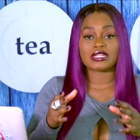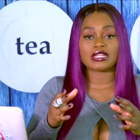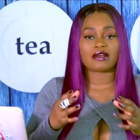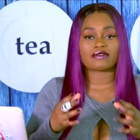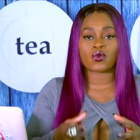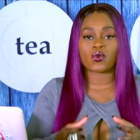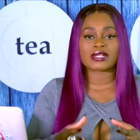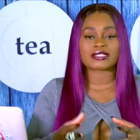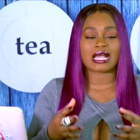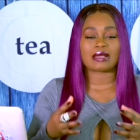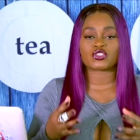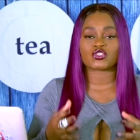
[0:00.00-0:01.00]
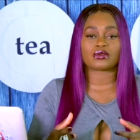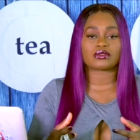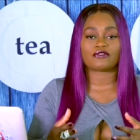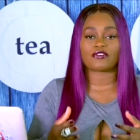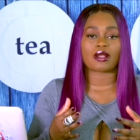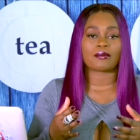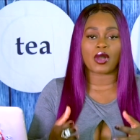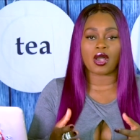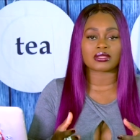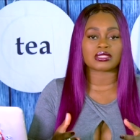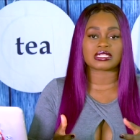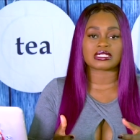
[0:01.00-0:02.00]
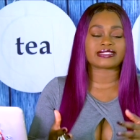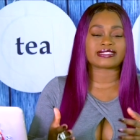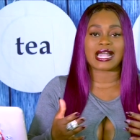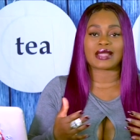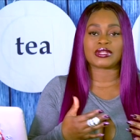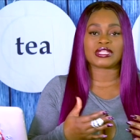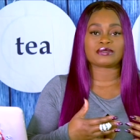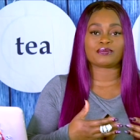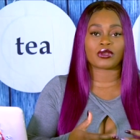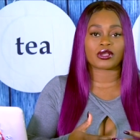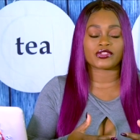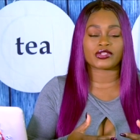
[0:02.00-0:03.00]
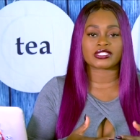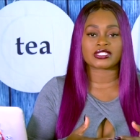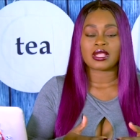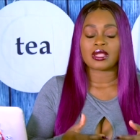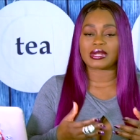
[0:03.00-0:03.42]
Now, of course, I'm sure LaVar Ball is going to side with his brothers,